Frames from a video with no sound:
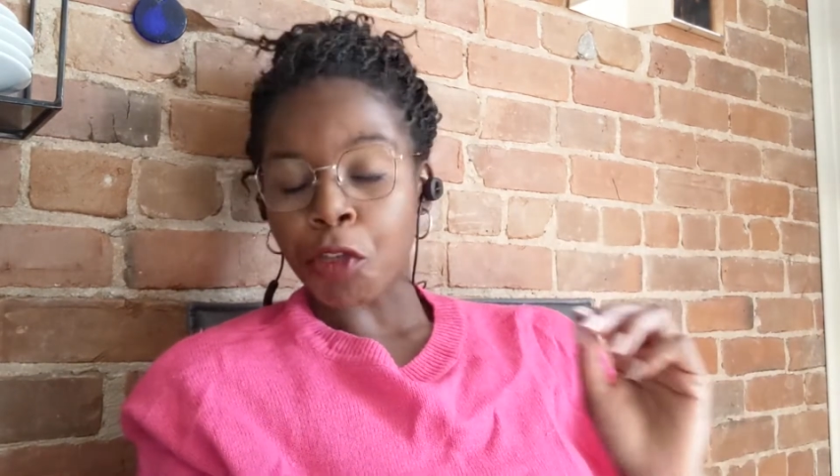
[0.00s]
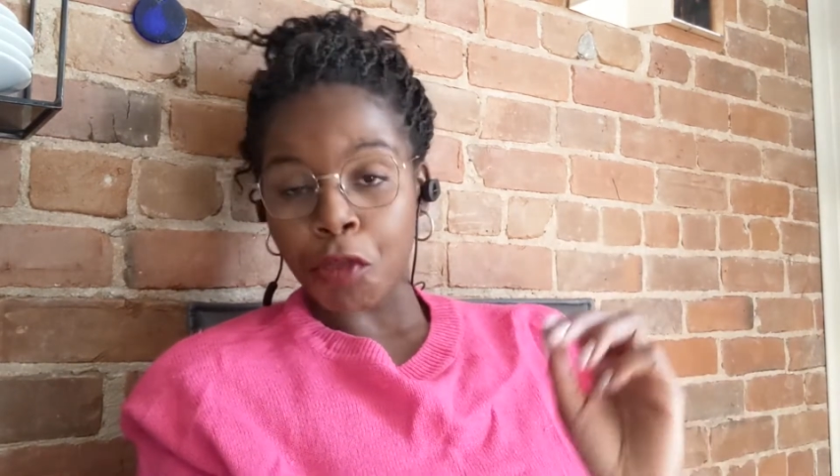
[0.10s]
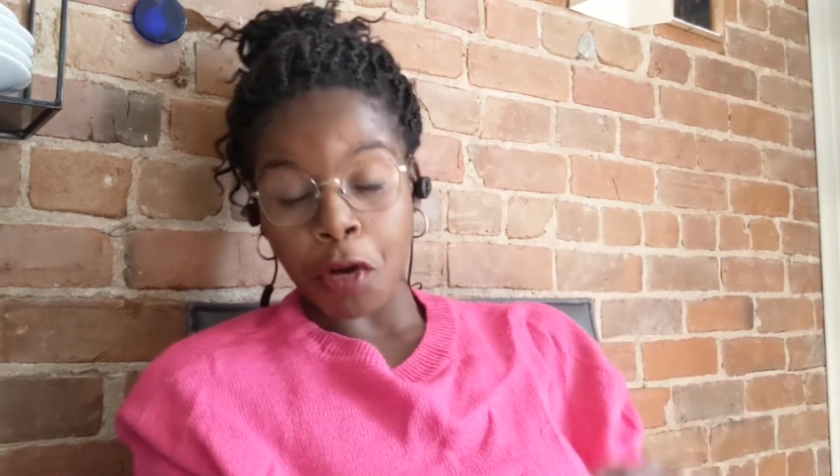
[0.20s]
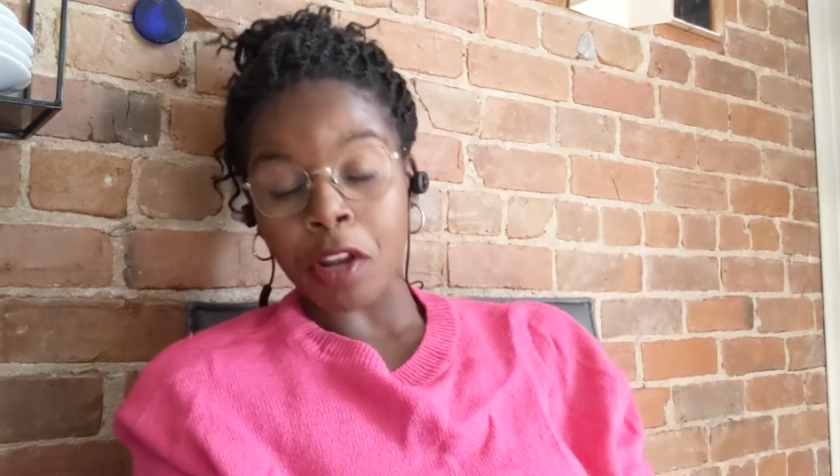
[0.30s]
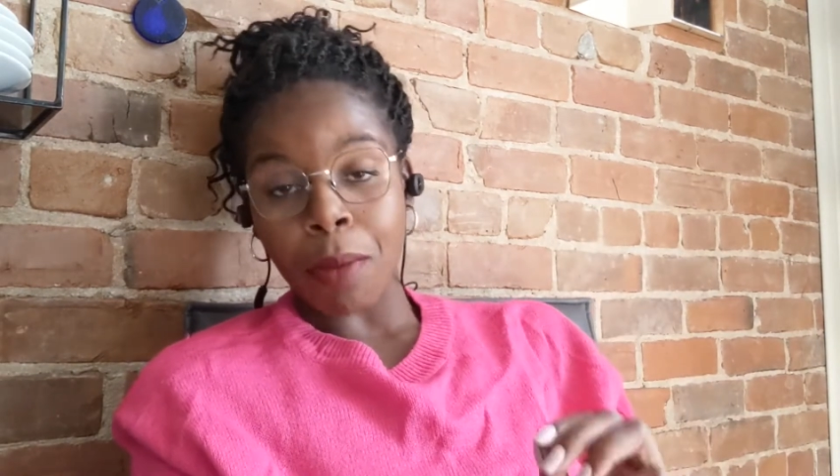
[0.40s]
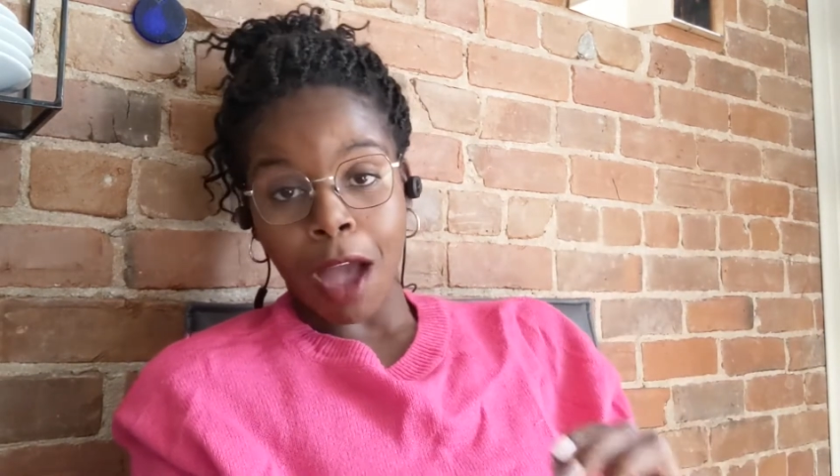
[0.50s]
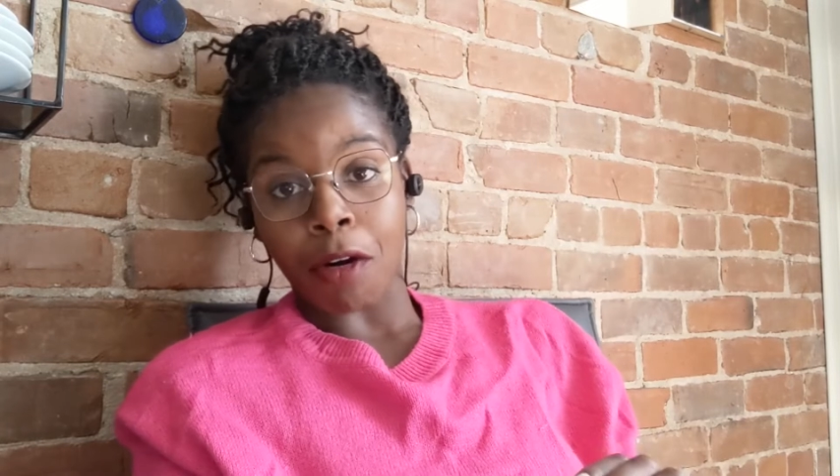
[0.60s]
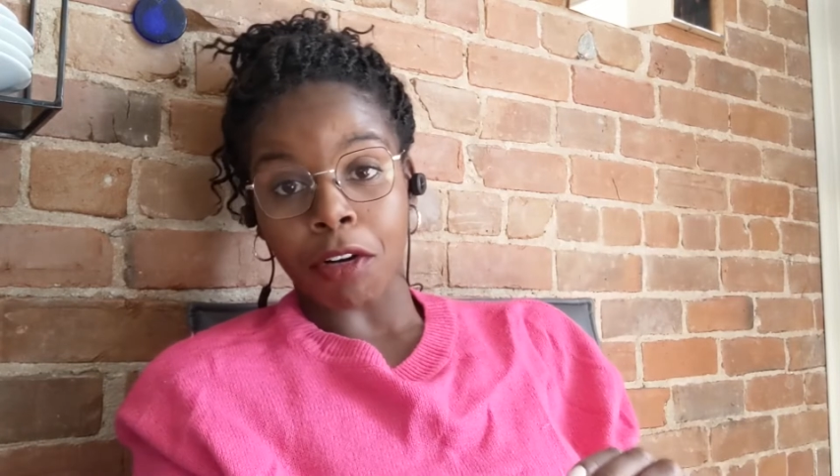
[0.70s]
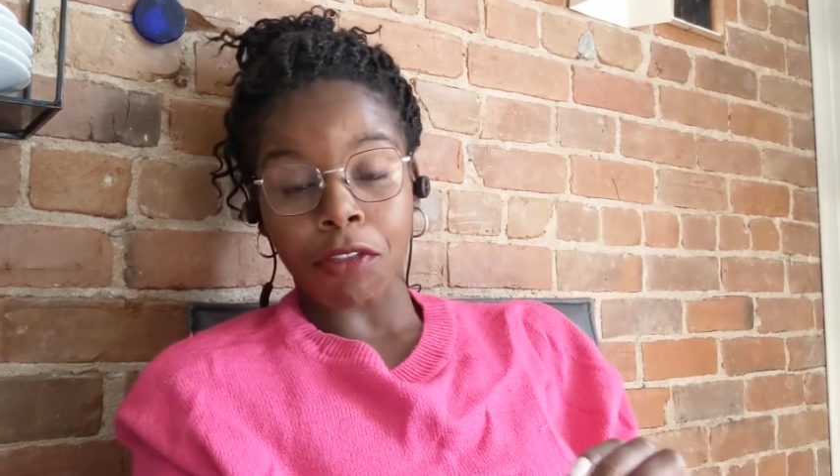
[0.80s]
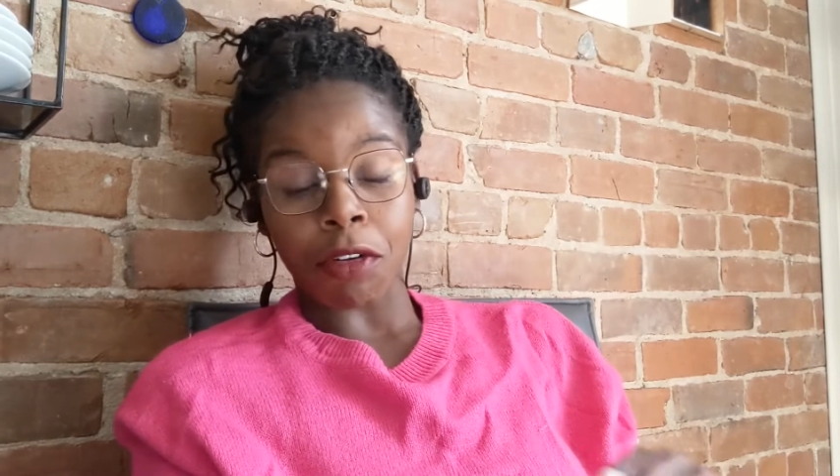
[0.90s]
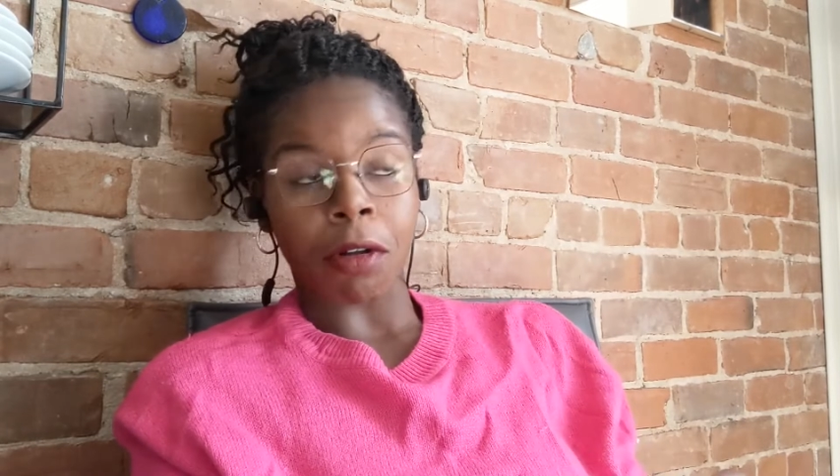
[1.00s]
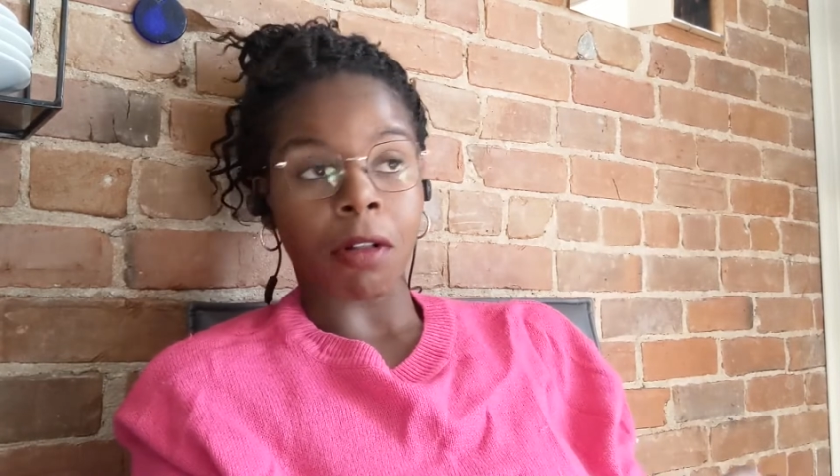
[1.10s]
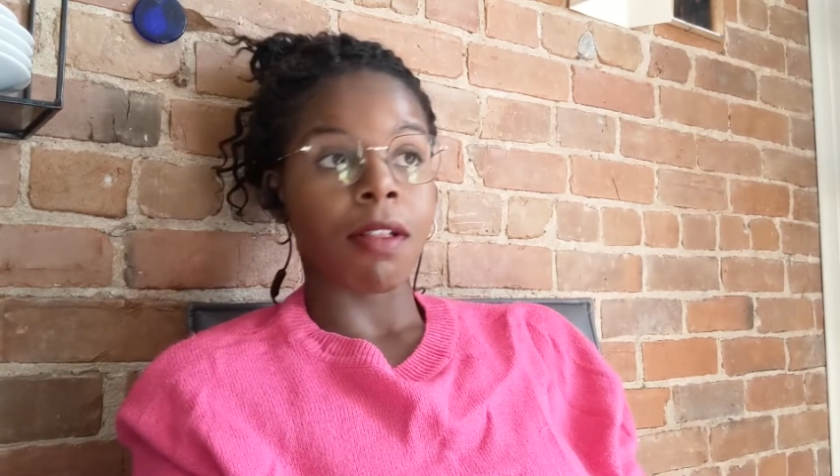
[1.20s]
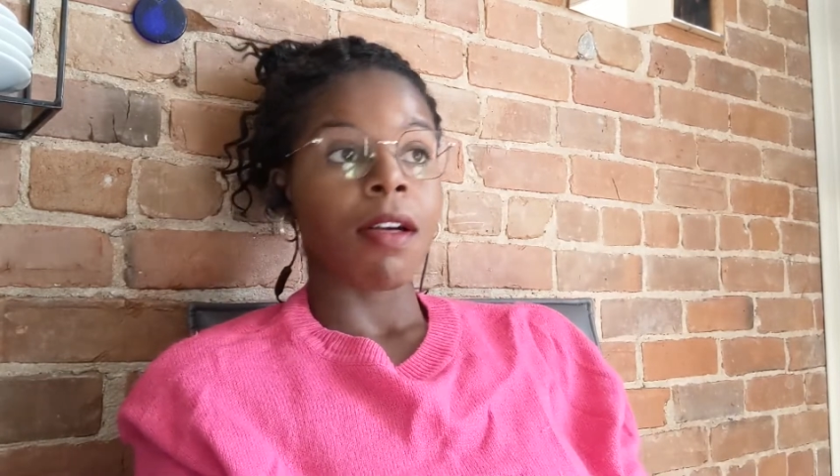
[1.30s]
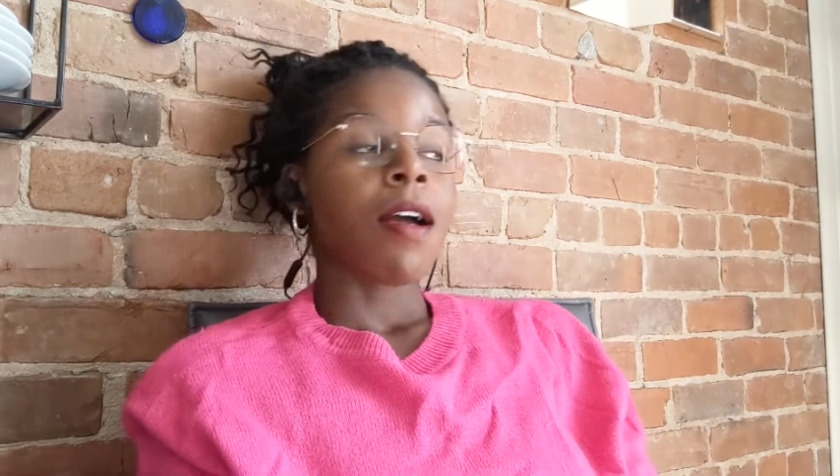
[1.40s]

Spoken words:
was very powerful.